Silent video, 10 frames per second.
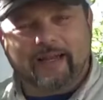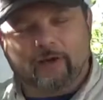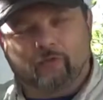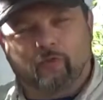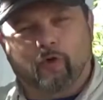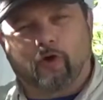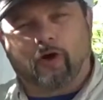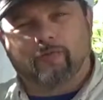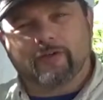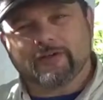I had four
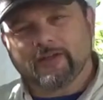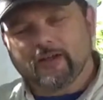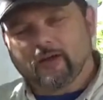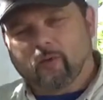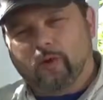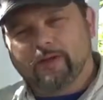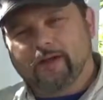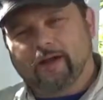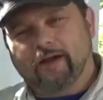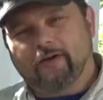harvests, one
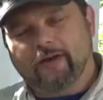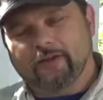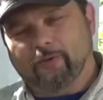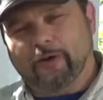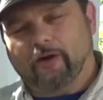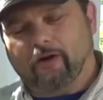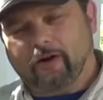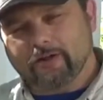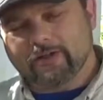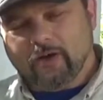coyote, three
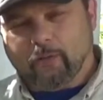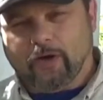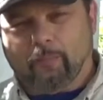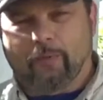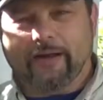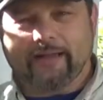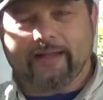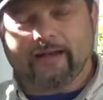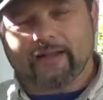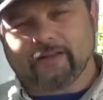hogs. We're going to break it
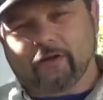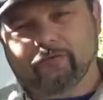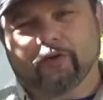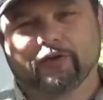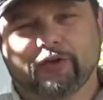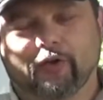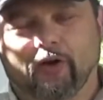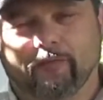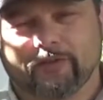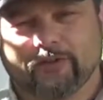down into the first two
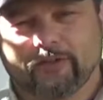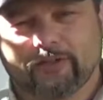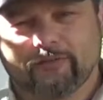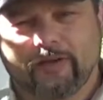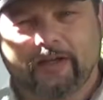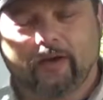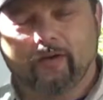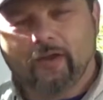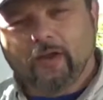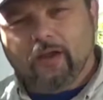harvests on this video
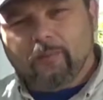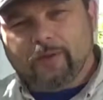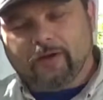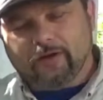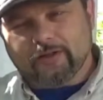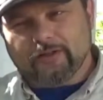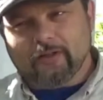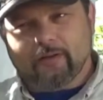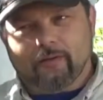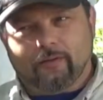because
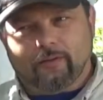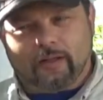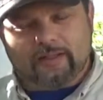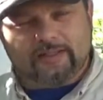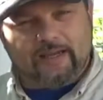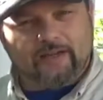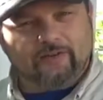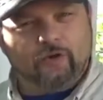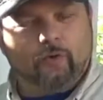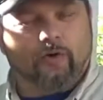the second
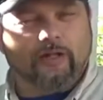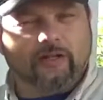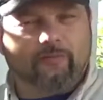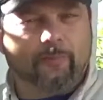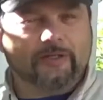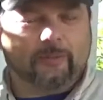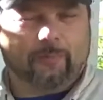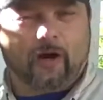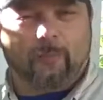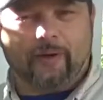two were on a different piece of
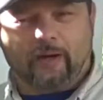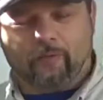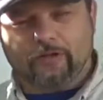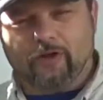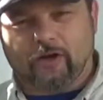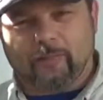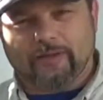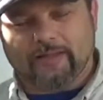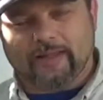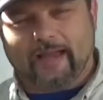property and I want to talk about
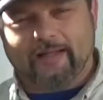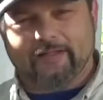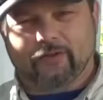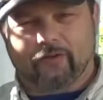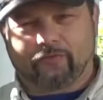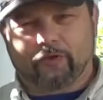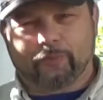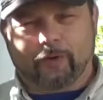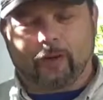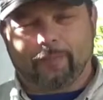the tactics on the first
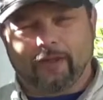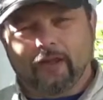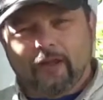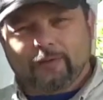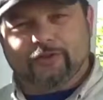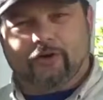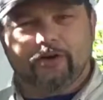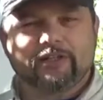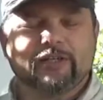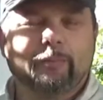property.
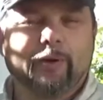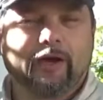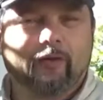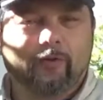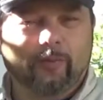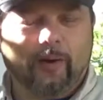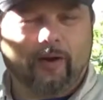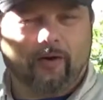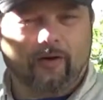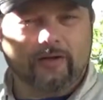Starting to see a pattern with my
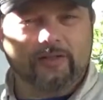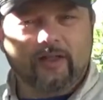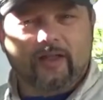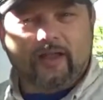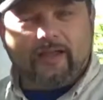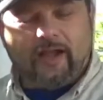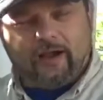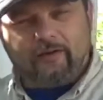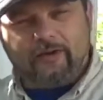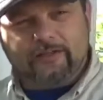hogs.
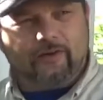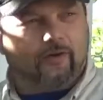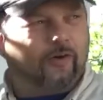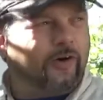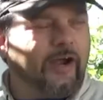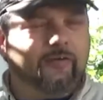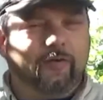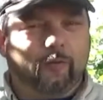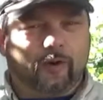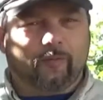Coyotes are
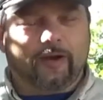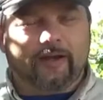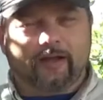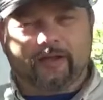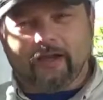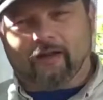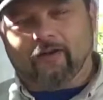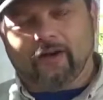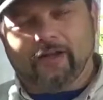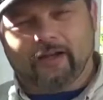everywhere right now. You got a
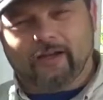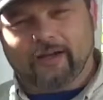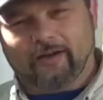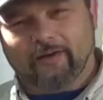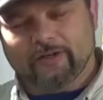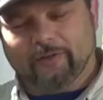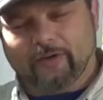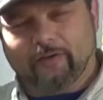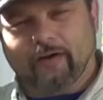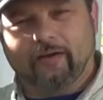lot of young coyotes
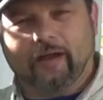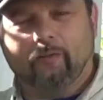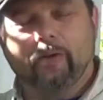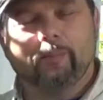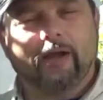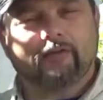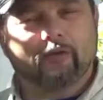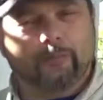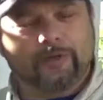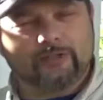running around. I went back to
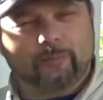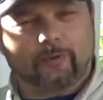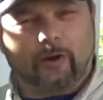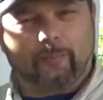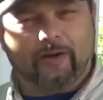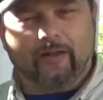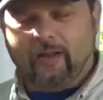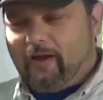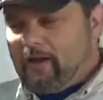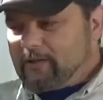a piece of property.
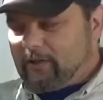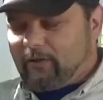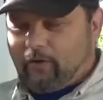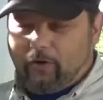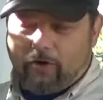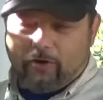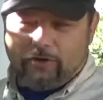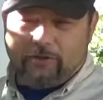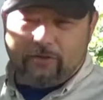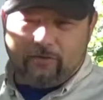It's a
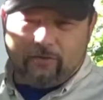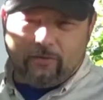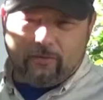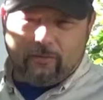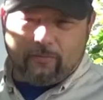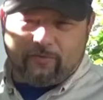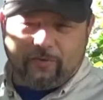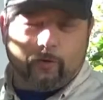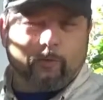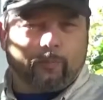large
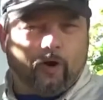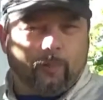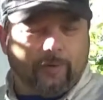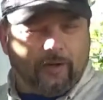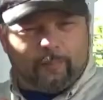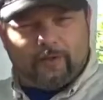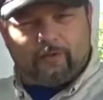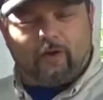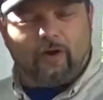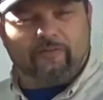field property. I mean, there are
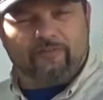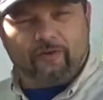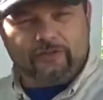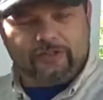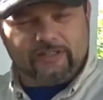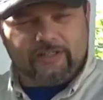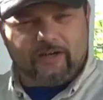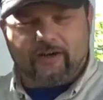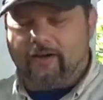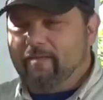a lot of fields in this
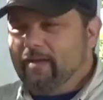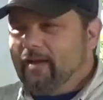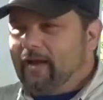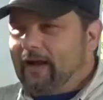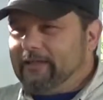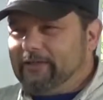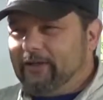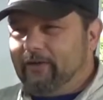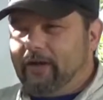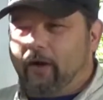area
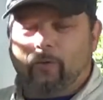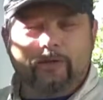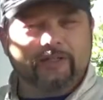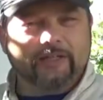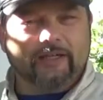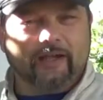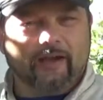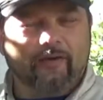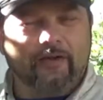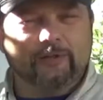generally always see
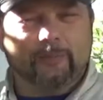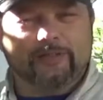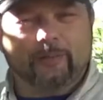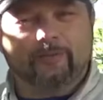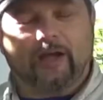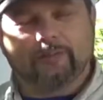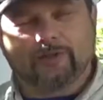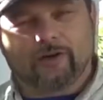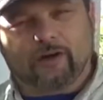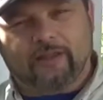coyotes, but sometimes
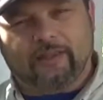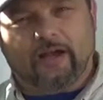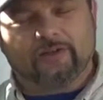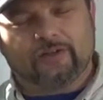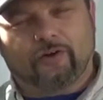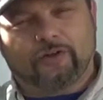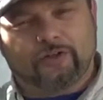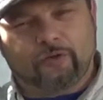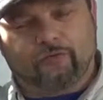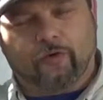they're a thousand yards
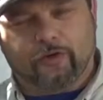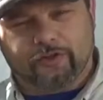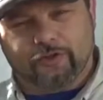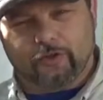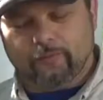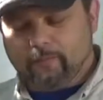too far to shoot.